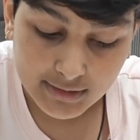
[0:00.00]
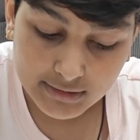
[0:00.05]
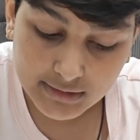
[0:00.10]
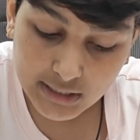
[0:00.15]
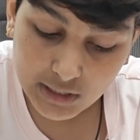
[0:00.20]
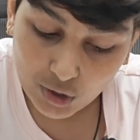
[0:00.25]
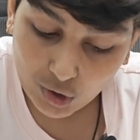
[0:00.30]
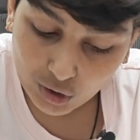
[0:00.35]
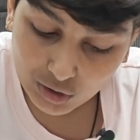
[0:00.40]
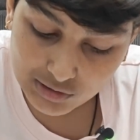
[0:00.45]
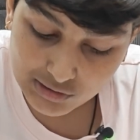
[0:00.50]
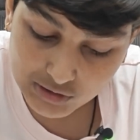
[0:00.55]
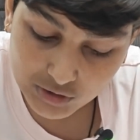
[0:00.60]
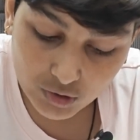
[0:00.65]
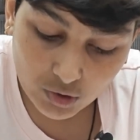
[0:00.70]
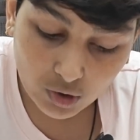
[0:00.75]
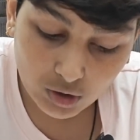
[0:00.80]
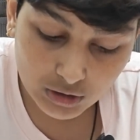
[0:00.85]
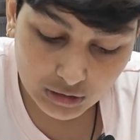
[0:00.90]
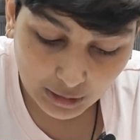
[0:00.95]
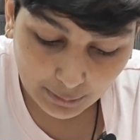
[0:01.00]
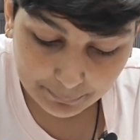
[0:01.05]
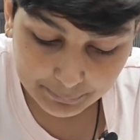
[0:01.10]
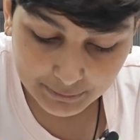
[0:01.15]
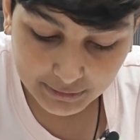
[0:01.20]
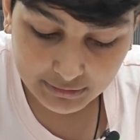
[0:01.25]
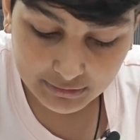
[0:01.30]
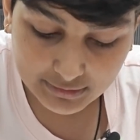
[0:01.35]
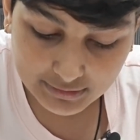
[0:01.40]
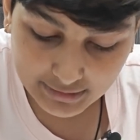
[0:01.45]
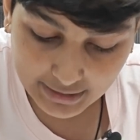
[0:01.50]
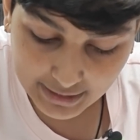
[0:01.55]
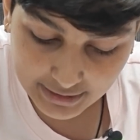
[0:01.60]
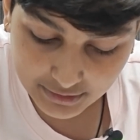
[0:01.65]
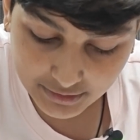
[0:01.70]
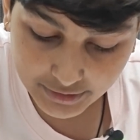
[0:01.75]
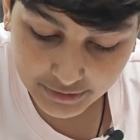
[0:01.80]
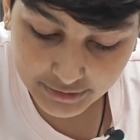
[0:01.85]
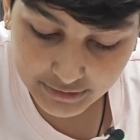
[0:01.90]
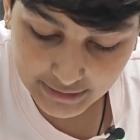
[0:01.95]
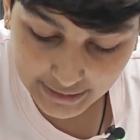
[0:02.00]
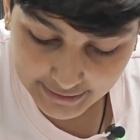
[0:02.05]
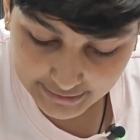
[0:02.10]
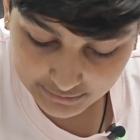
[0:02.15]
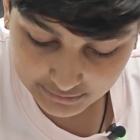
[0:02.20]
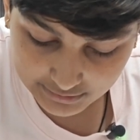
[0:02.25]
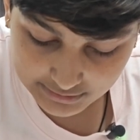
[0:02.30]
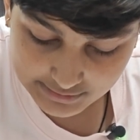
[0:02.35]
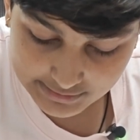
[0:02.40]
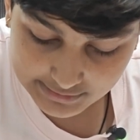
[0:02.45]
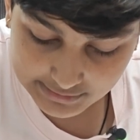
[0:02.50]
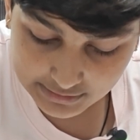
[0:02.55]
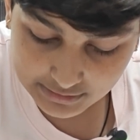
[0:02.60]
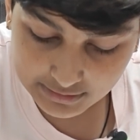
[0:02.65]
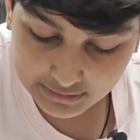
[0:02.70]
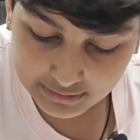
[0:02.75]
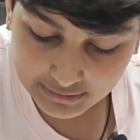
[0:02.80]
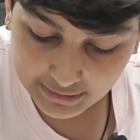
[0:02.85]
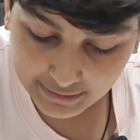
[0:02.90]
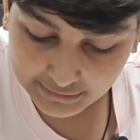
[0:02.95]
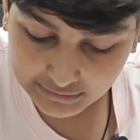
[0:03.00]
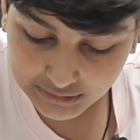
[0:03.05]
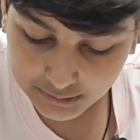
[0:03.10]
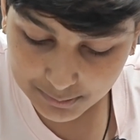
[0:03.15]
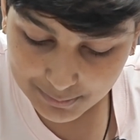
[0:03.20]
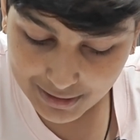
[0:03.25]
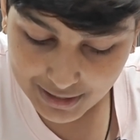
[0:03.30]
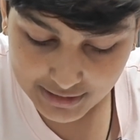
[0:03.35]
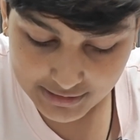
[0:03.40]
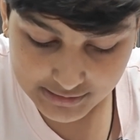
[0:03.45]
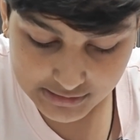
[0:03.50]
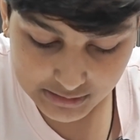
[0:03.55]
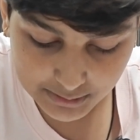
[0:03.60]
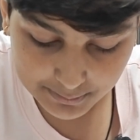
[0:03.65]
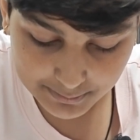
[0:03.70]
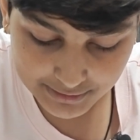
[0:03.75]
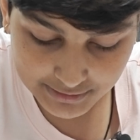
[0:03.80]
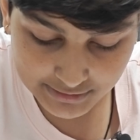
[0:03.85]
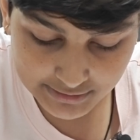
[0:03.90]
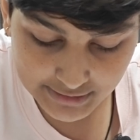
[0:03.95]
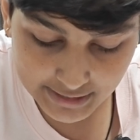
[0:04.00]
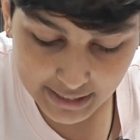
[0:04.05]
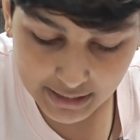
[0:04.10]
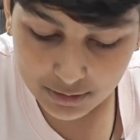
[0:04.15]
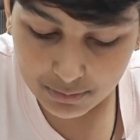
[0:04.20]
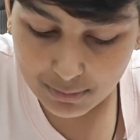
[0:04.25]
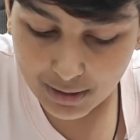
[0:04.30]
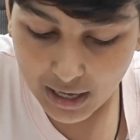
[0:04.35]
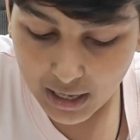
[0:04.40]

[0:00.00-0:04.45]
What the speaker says: They also adopted grander titles like the Mahasamant and